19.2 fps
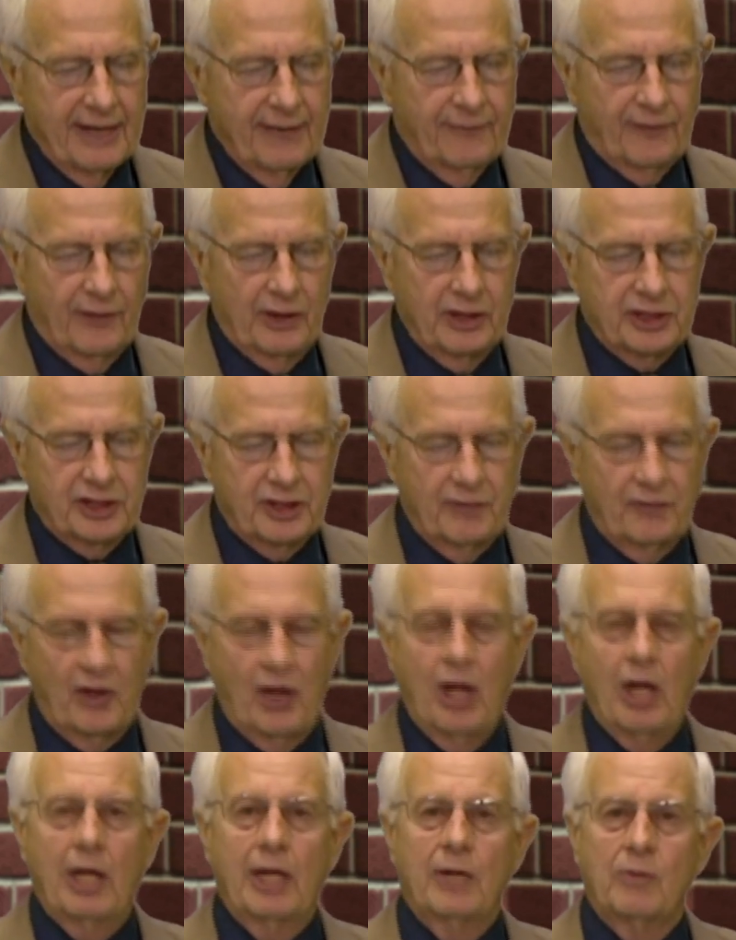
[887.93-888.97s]
First of
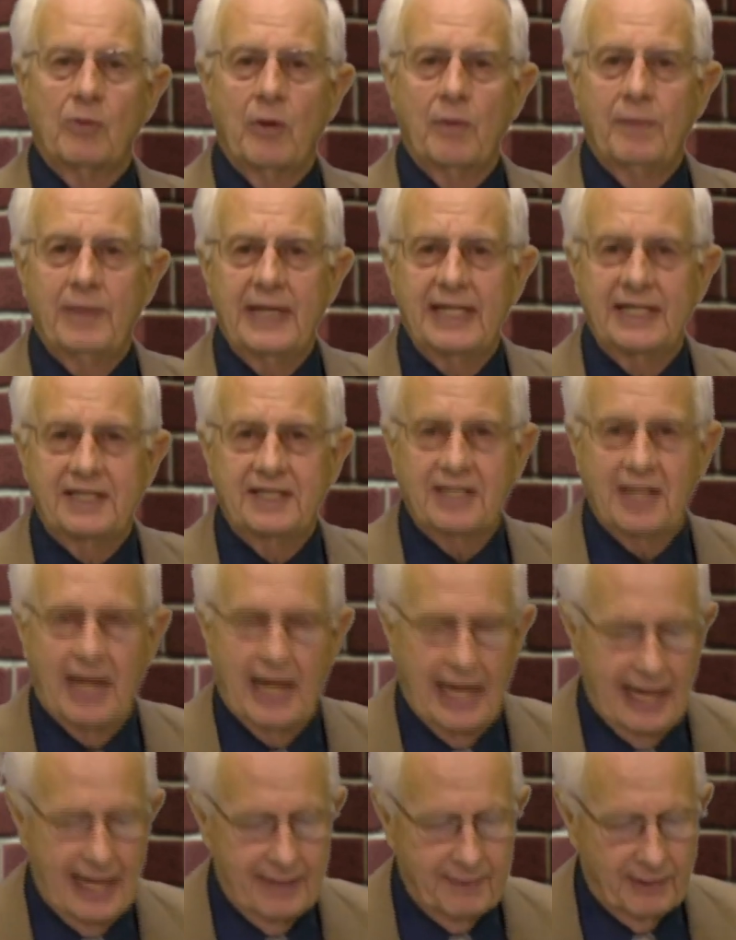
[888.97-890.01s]
all, it will be a
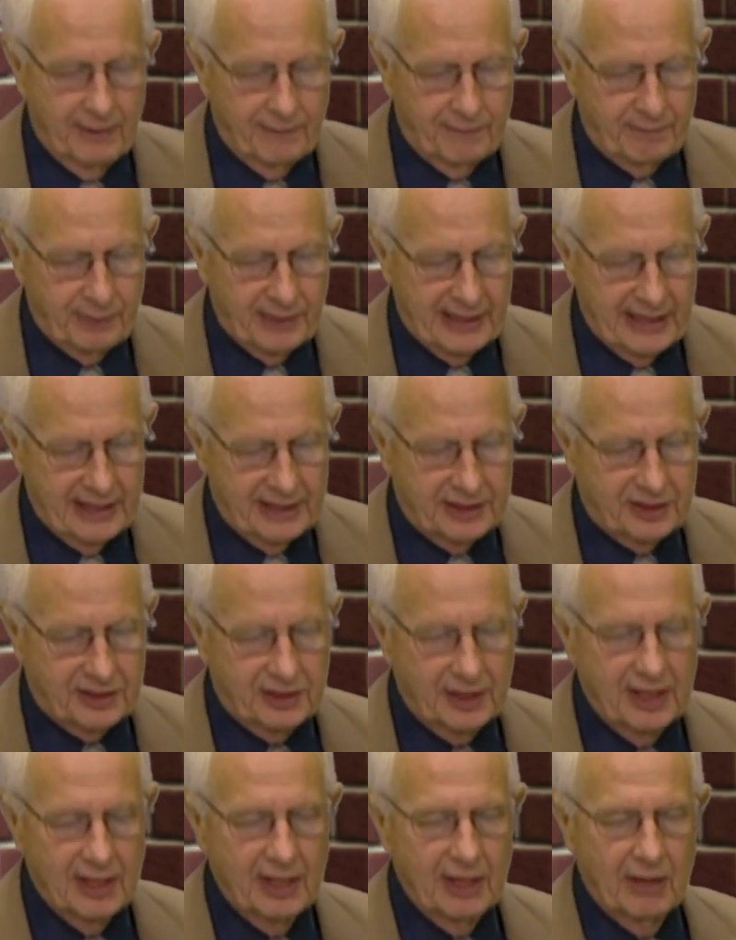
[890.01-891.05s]
time of peace.
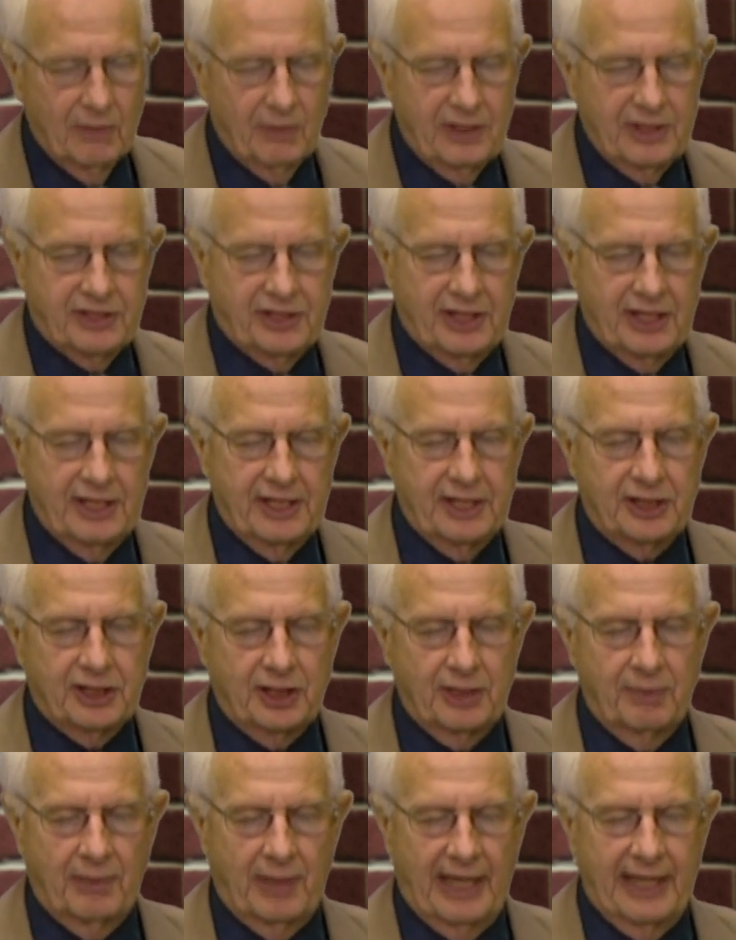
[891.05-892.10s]
We see this
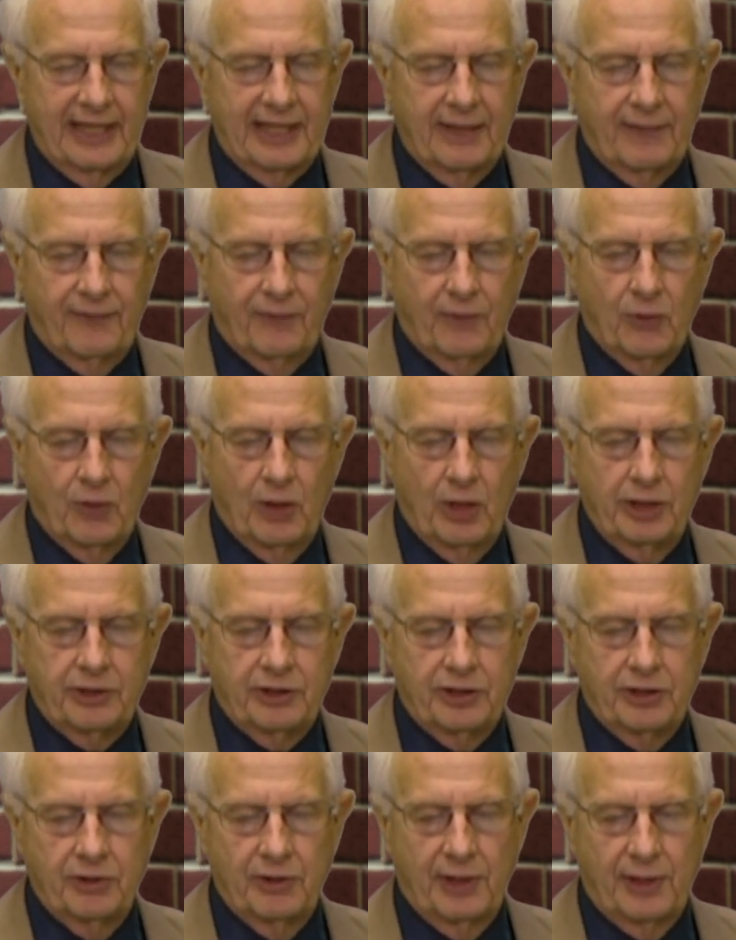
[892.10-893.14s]
in Micah 4,
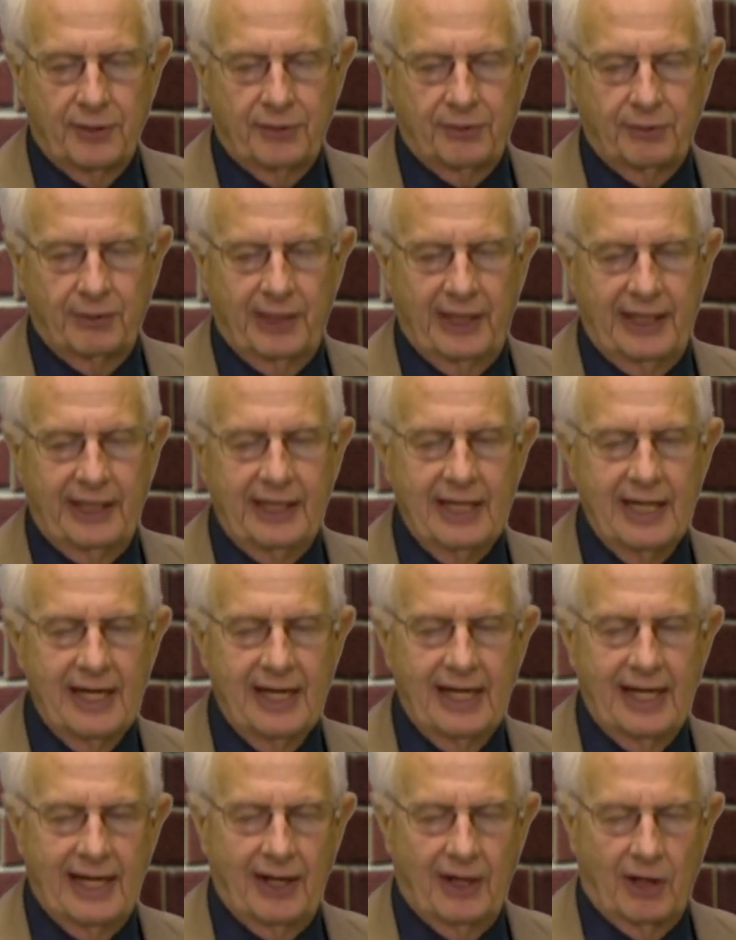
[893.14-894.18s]
2, and 3,
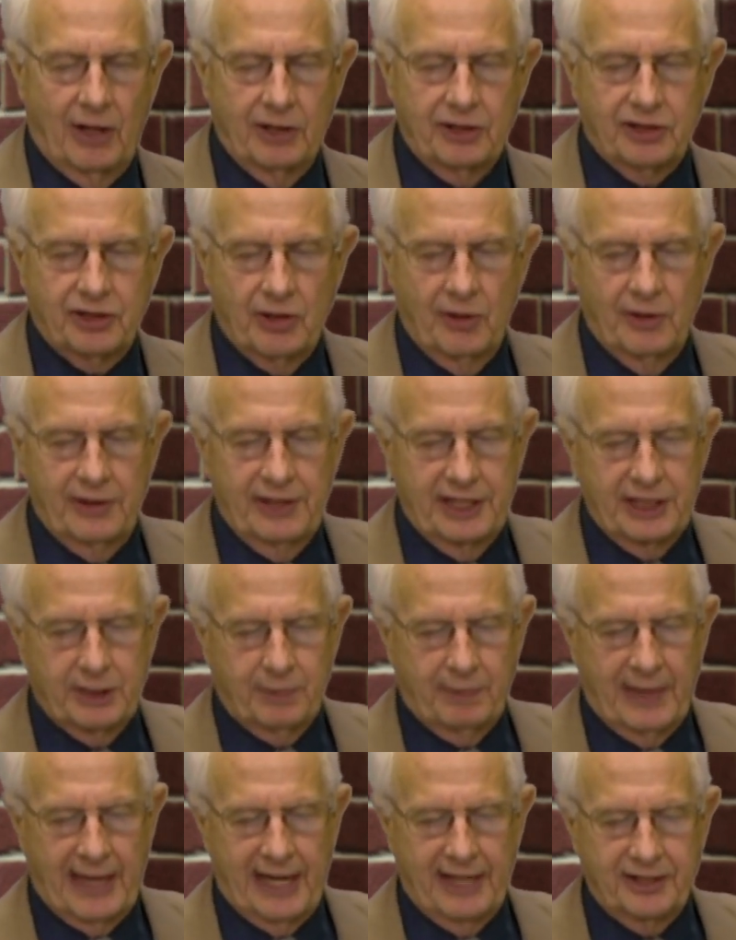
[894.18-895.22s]
and also in this
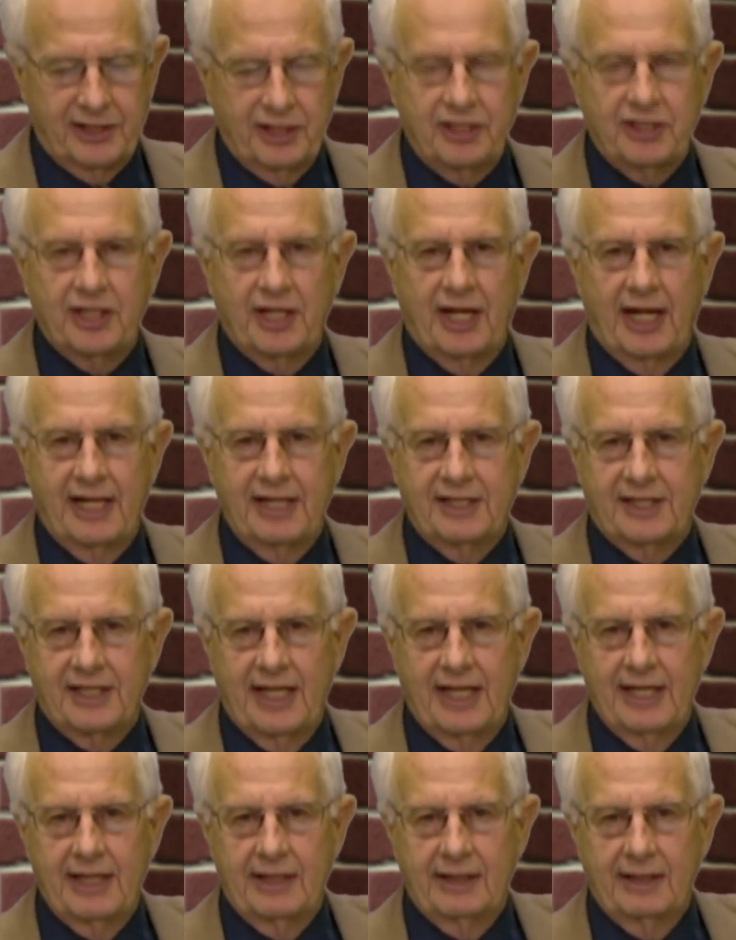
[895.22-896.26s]
passage in
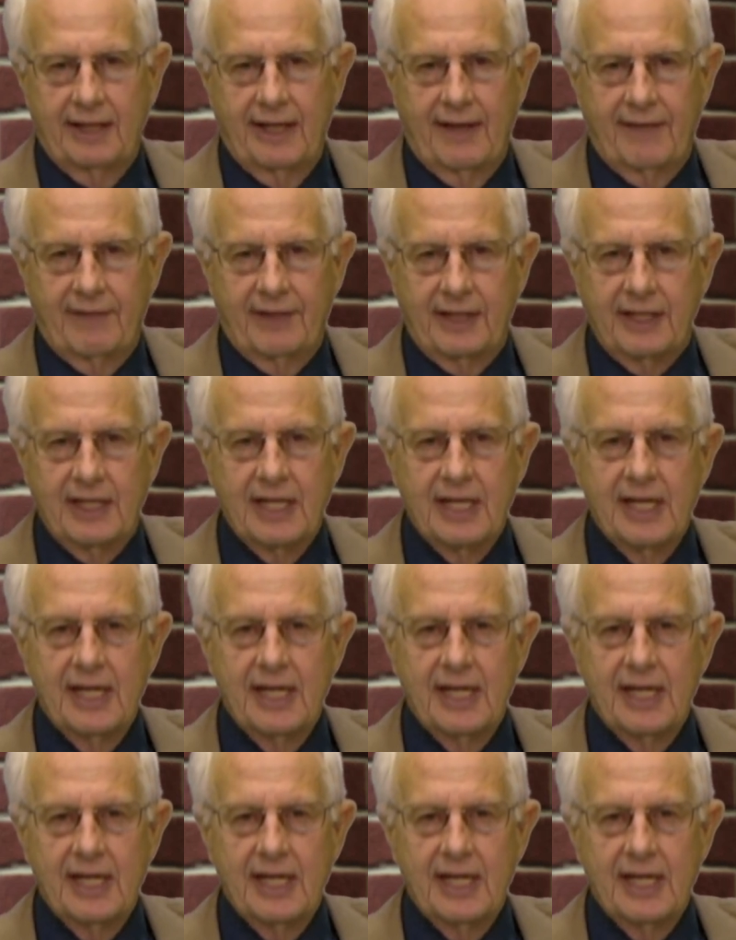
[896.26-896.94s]
Isaiah 11.